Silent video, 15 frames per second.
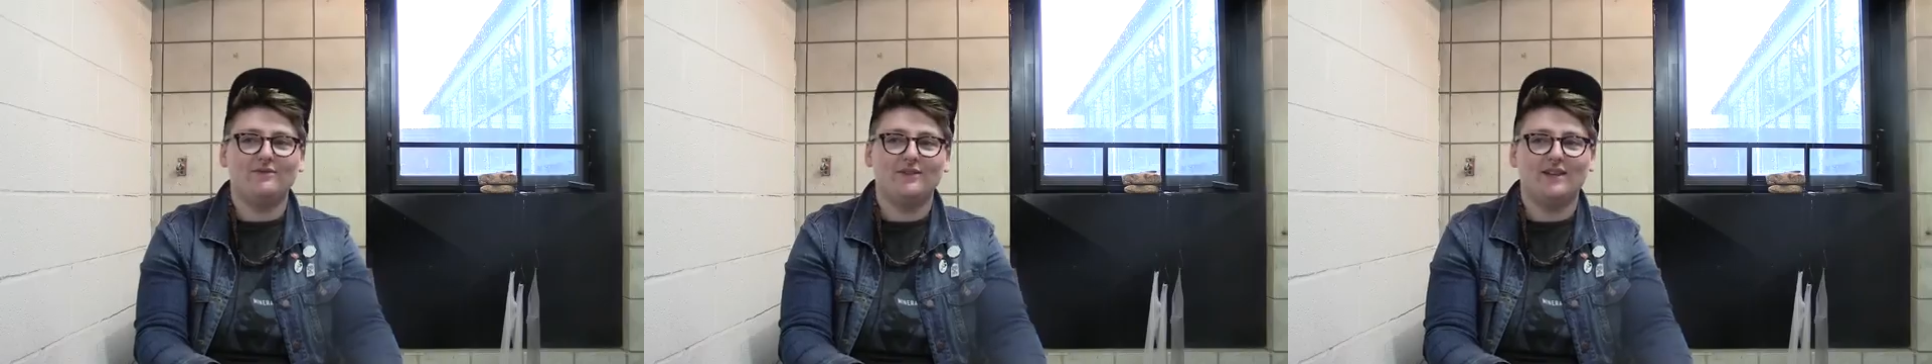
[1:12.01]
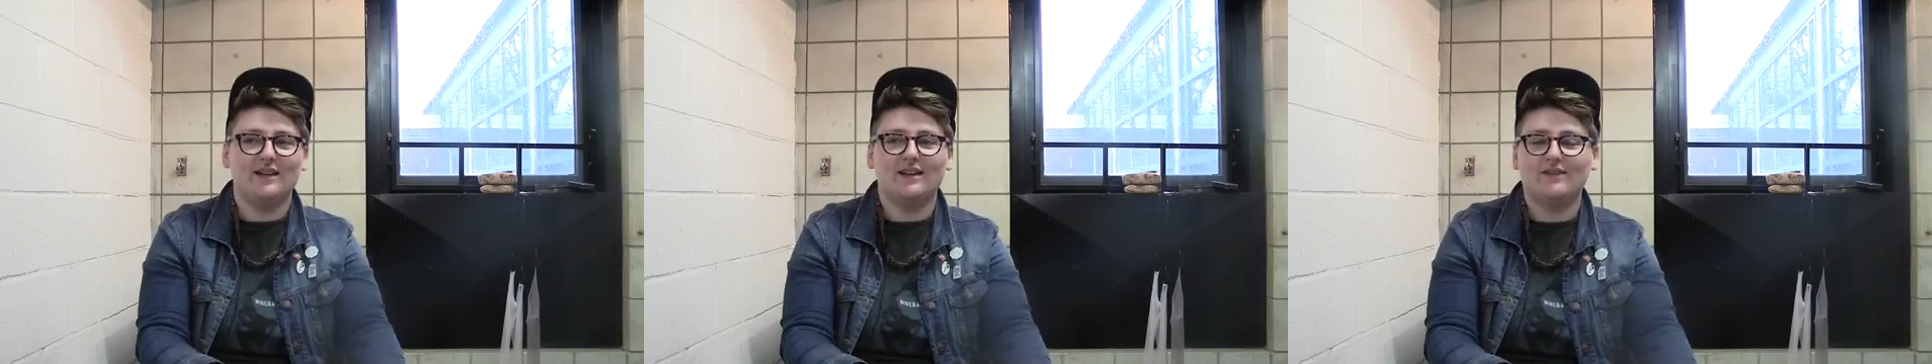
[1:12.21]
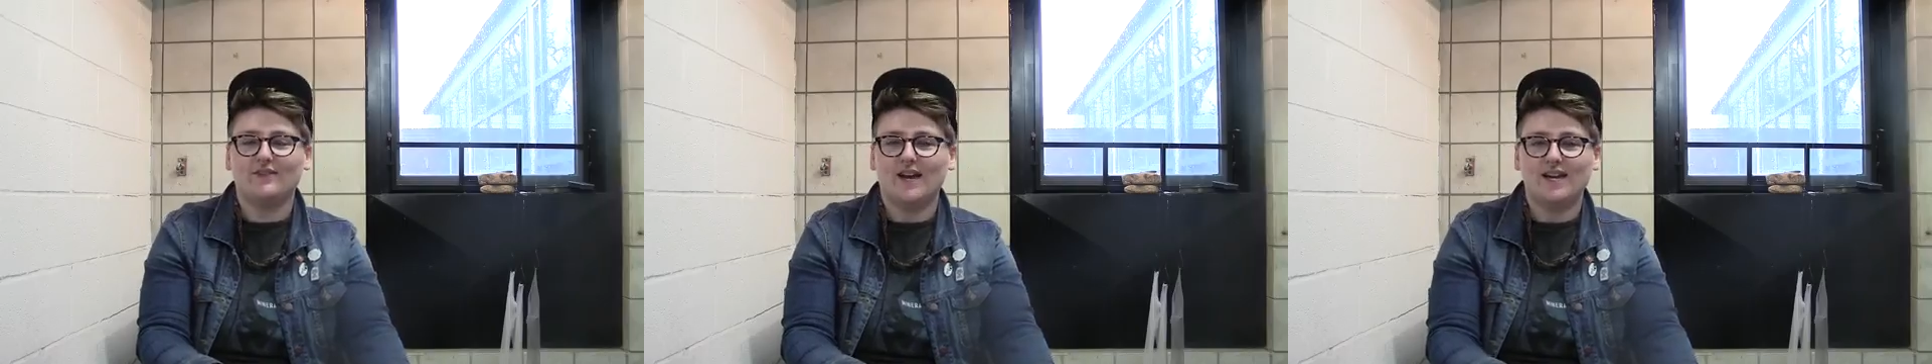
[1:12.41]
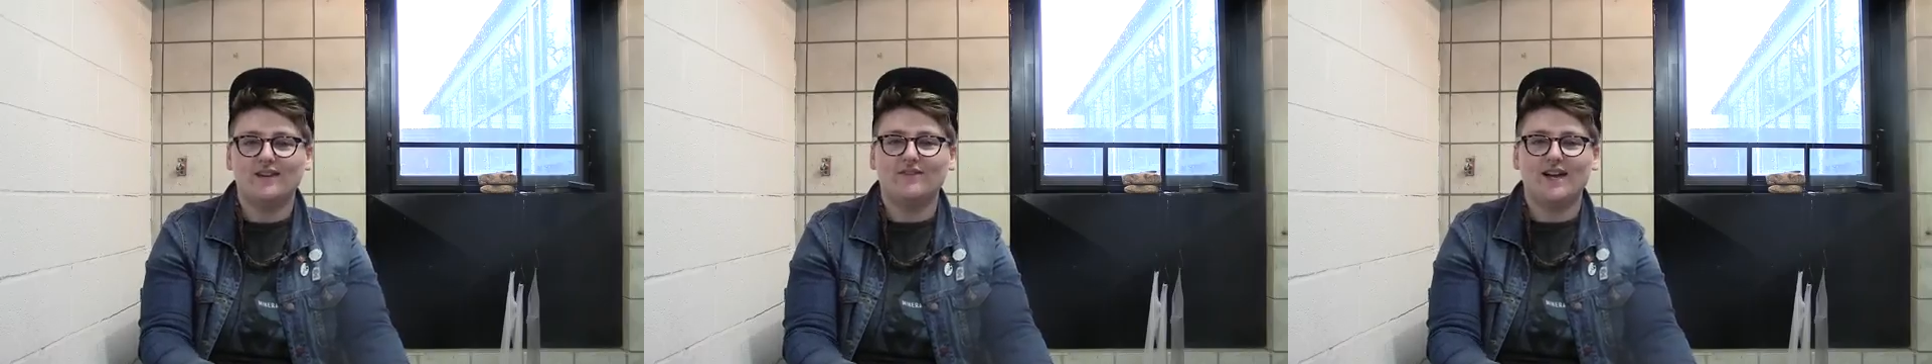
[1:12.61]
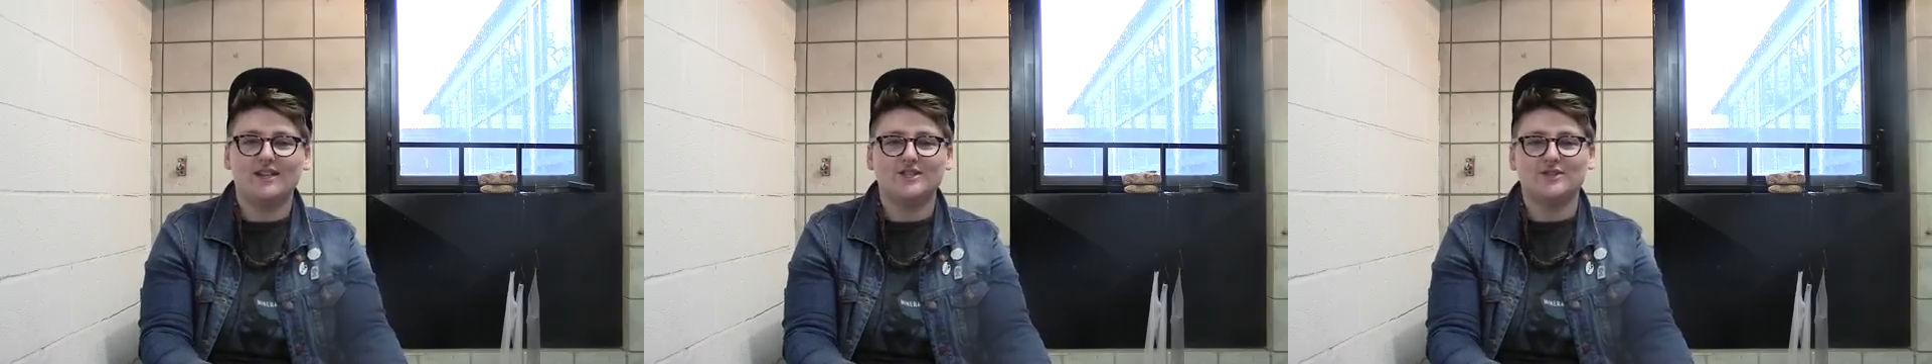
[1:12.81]
feel like I've kind
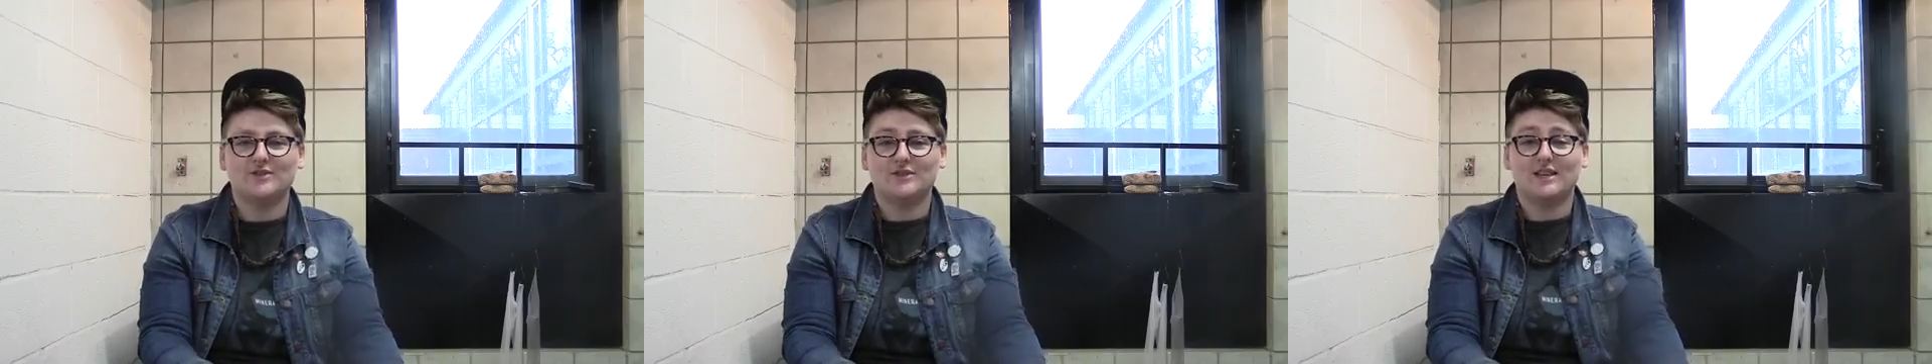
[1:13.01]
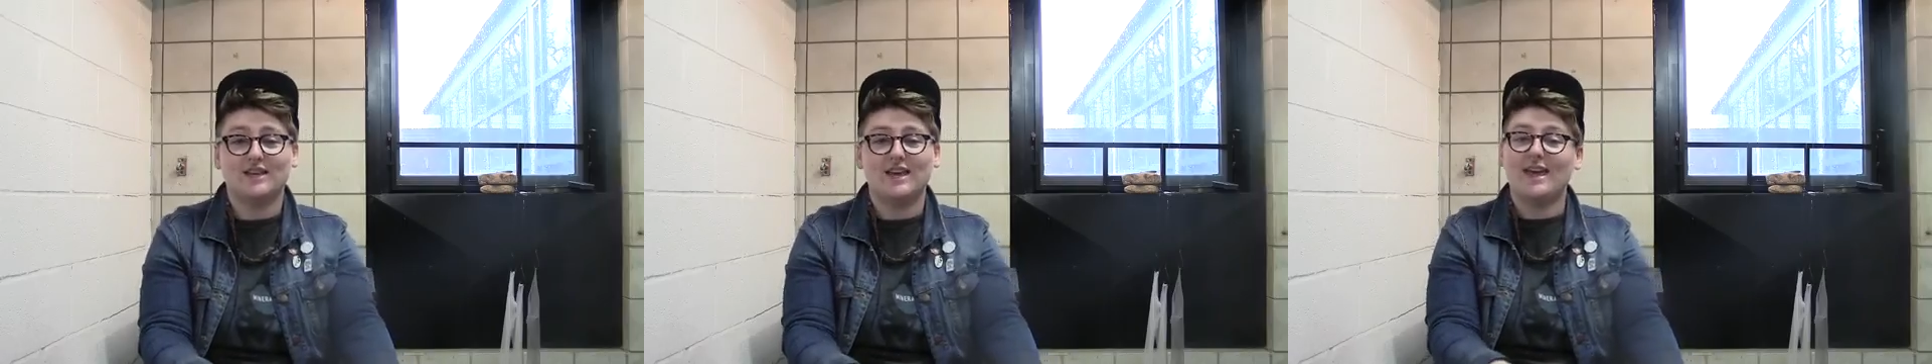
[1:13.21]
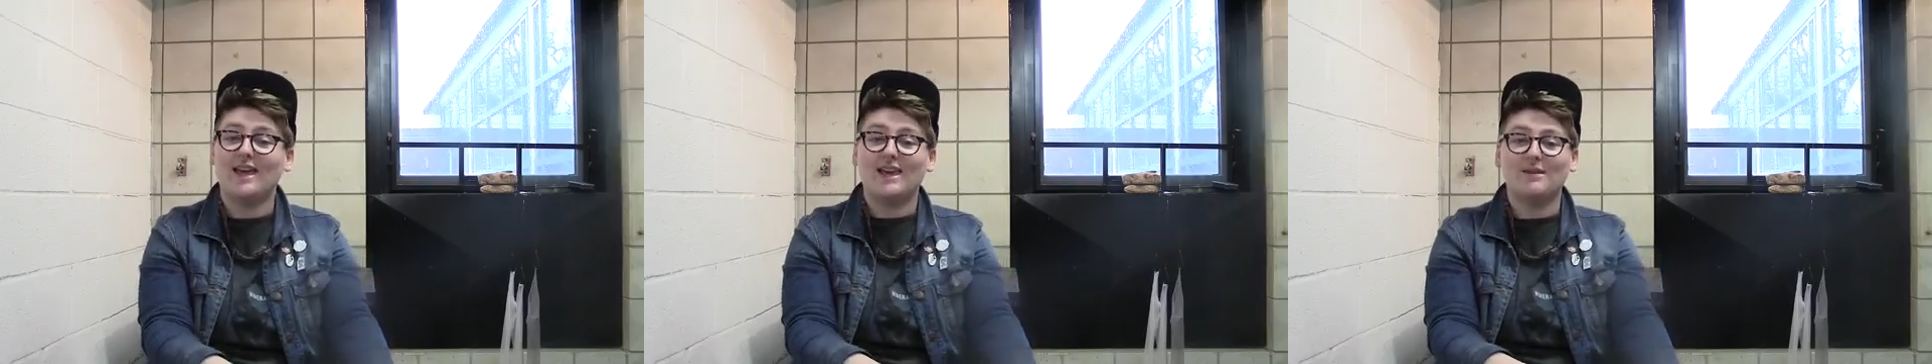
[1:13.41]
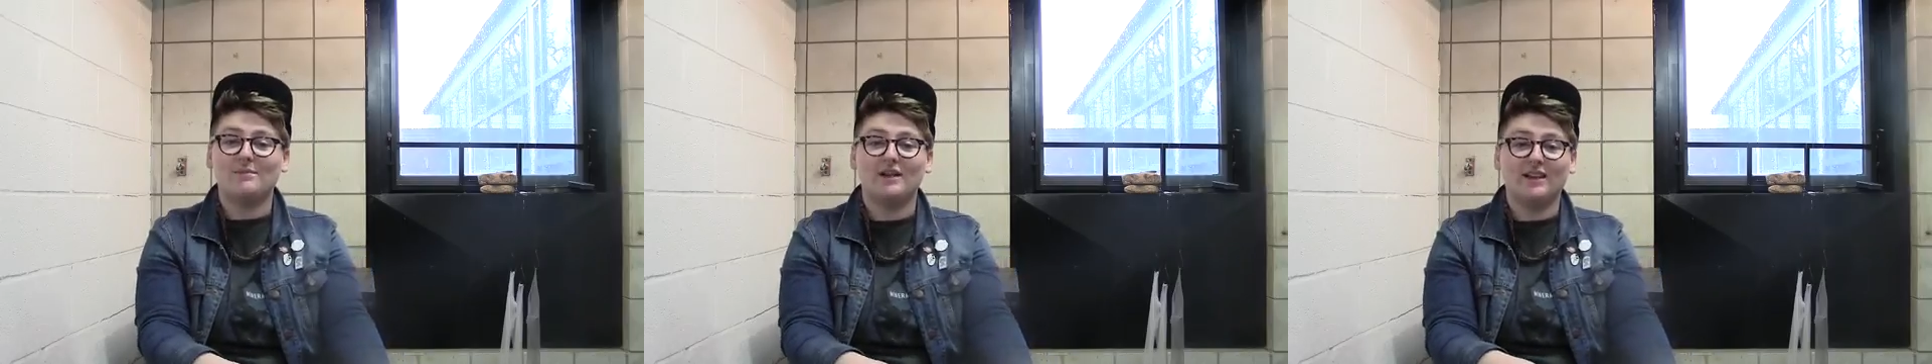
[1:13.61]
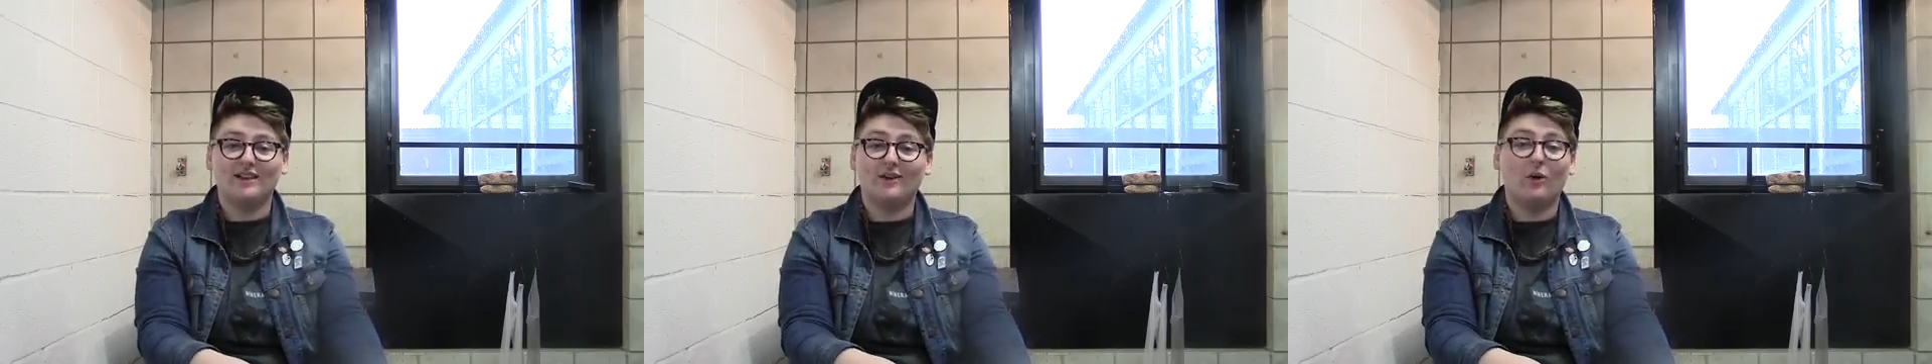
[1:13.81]
of entered the game
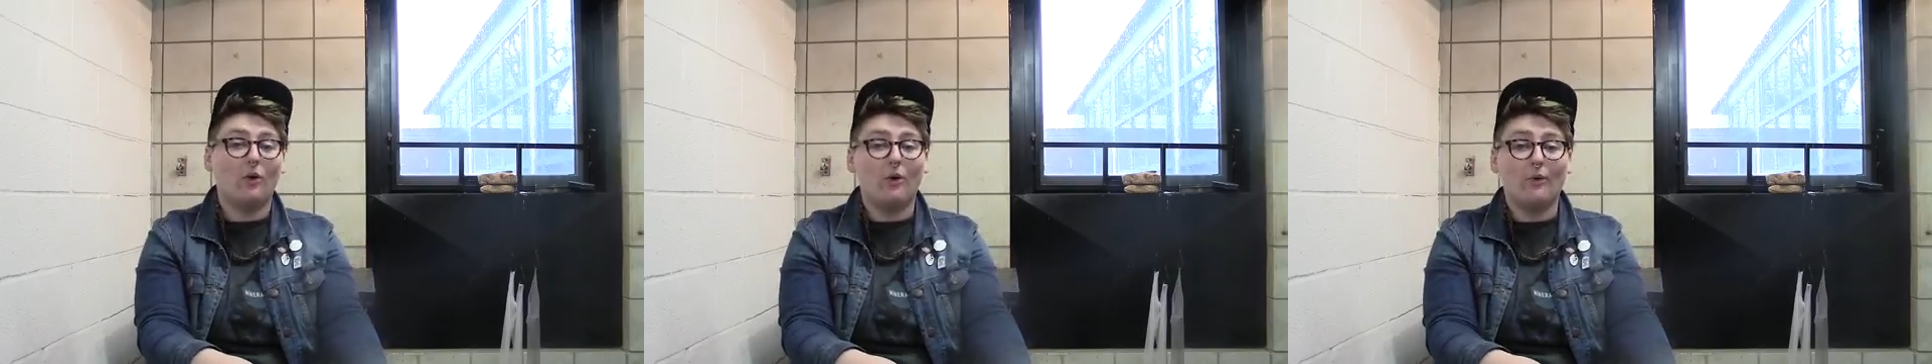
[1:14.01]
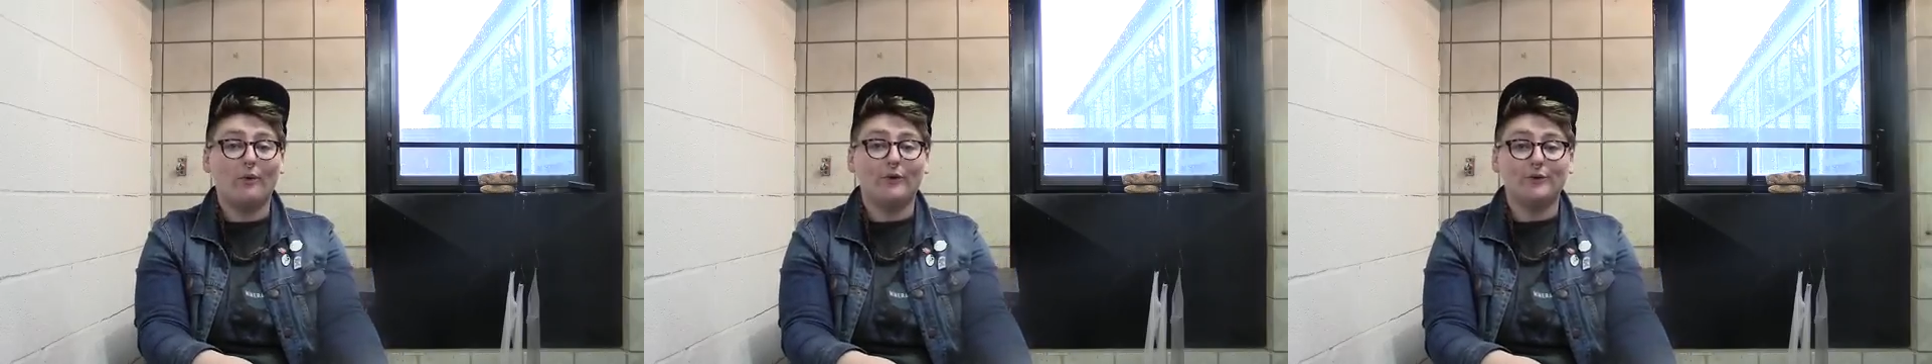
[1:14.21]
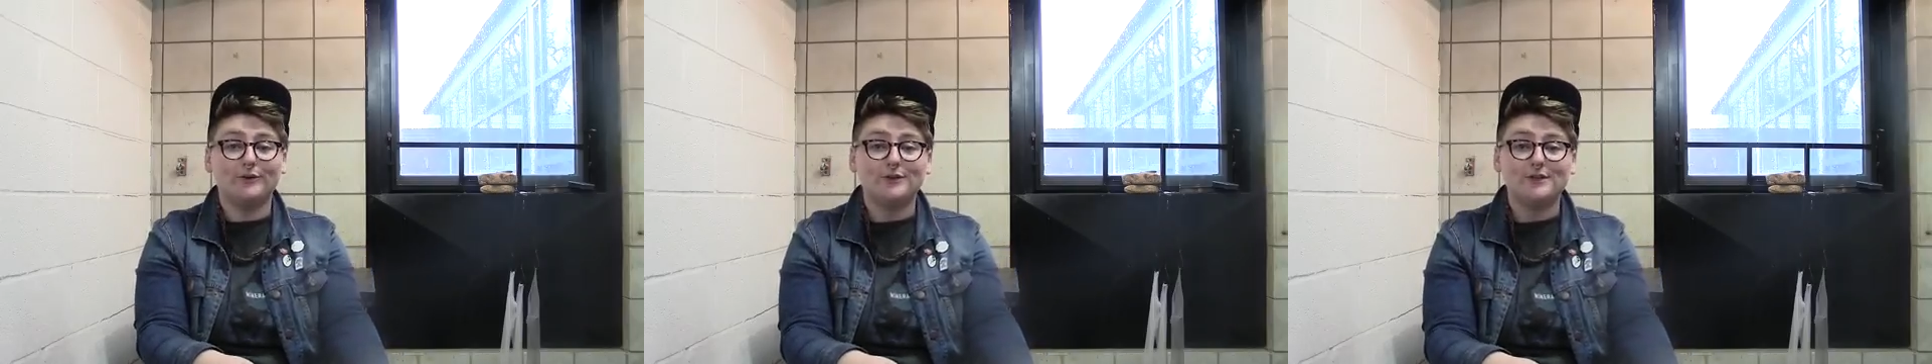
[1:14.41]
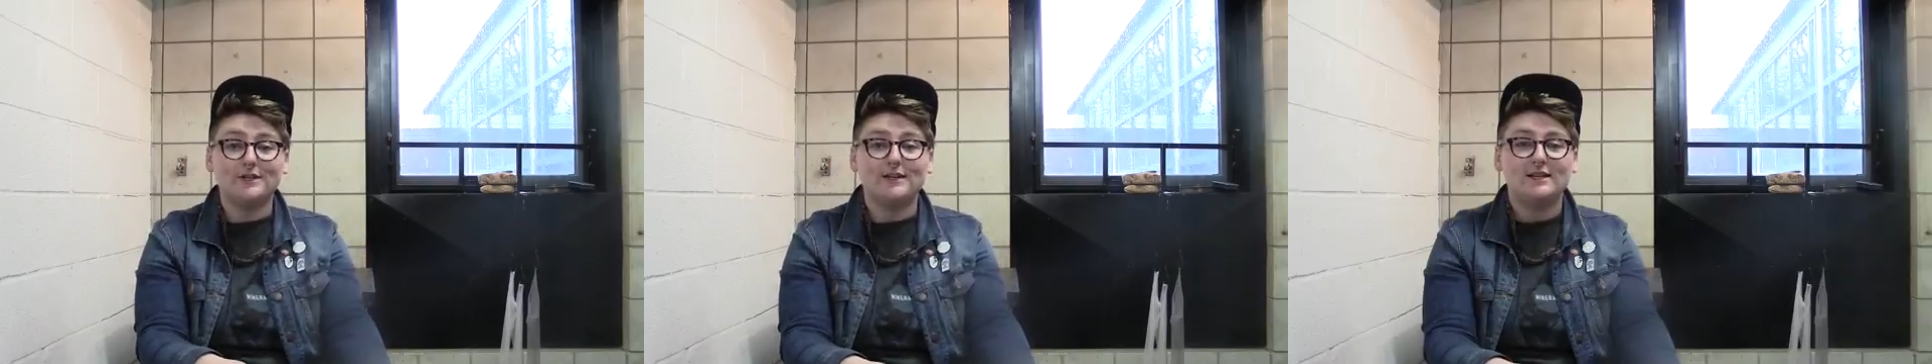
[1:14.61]
a little old.